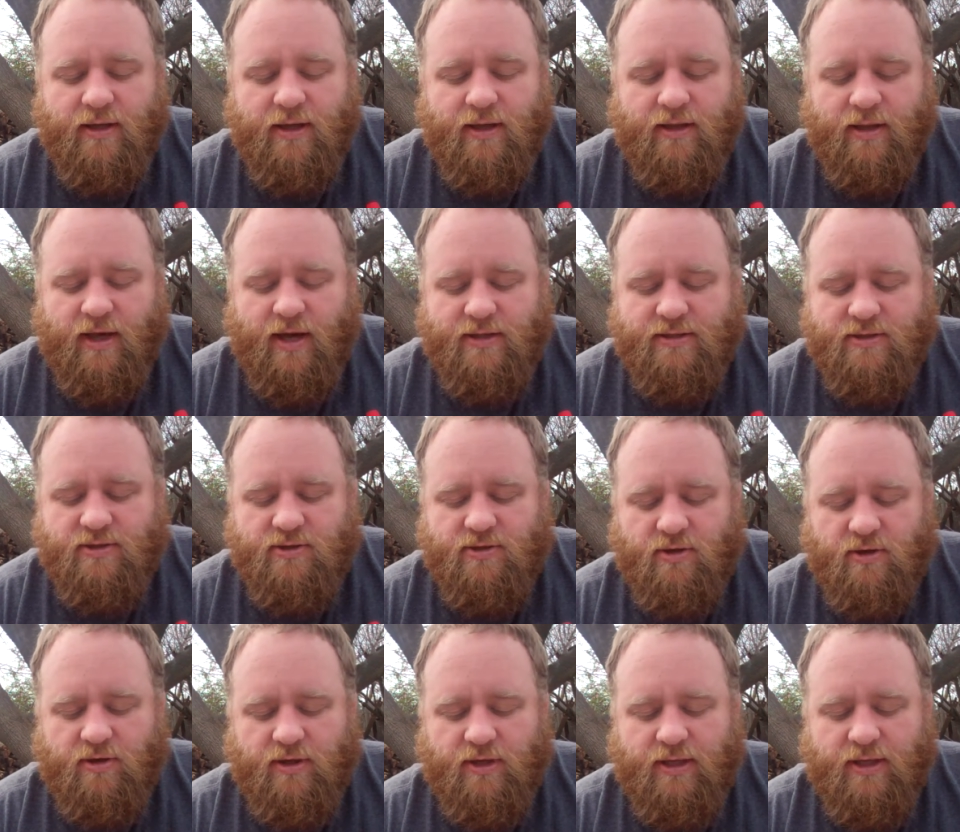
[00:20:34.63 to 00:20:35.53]
and lots of
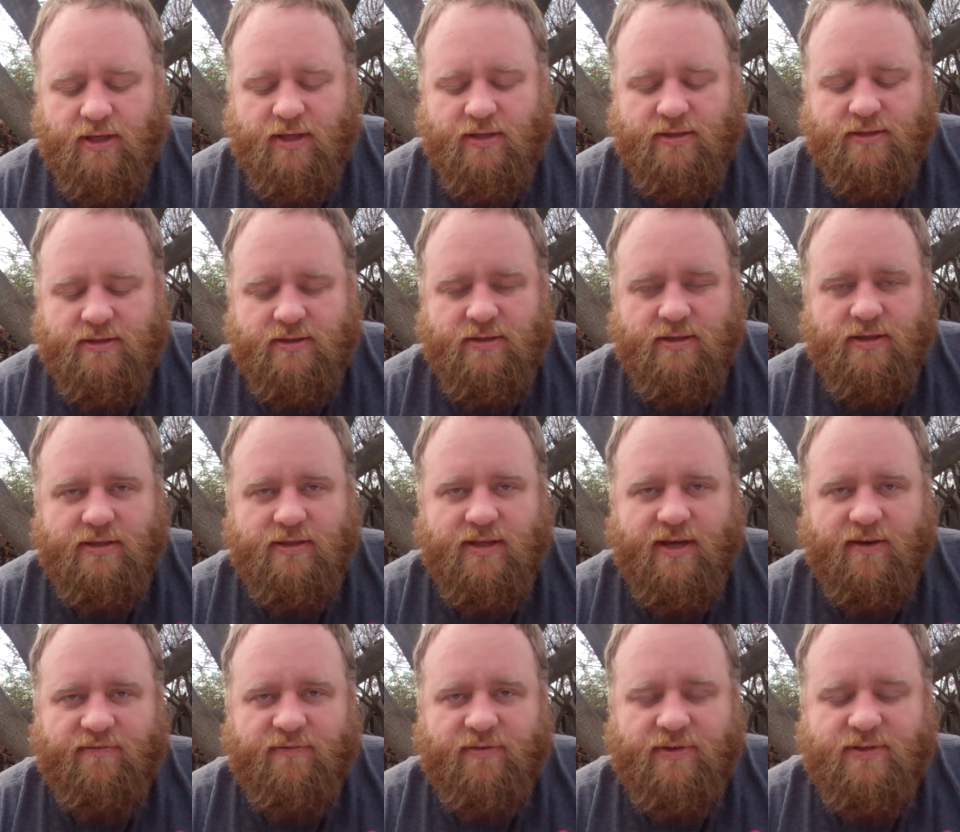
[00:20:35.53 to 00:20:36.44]
tourniquets and
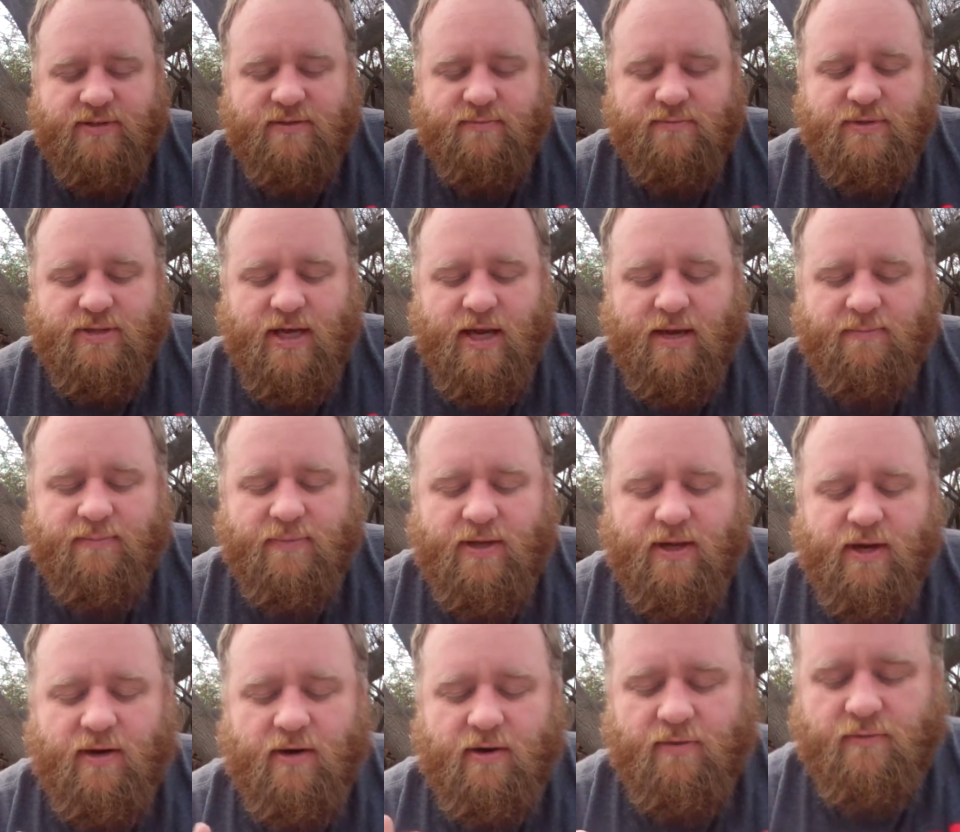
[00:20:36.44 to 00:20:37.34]
definitely some tape
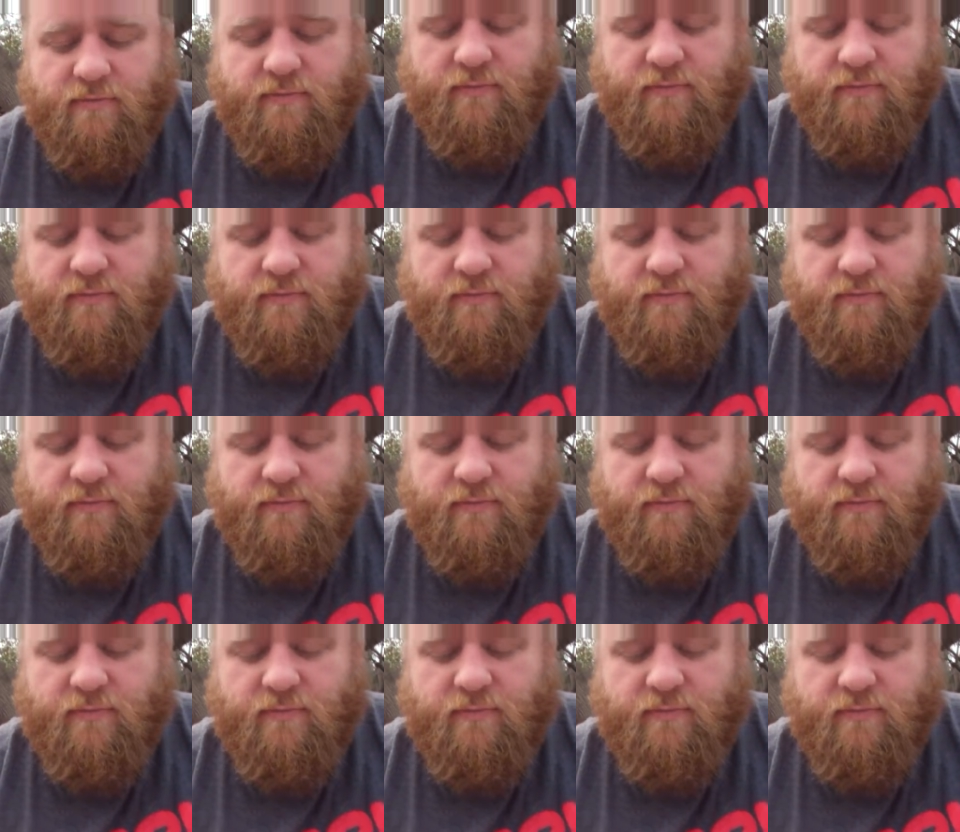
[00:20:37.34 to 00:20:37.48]
there,